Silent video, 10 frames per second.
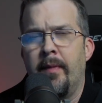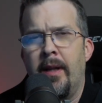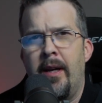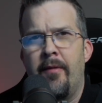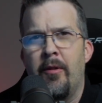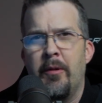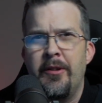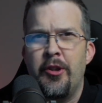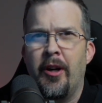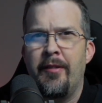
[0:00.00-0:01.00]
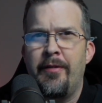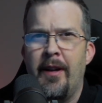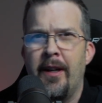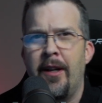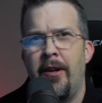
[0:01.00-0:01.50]
Hey everyone,
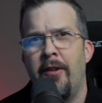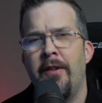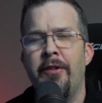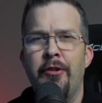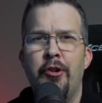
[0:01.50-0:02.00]
JonFly here. This is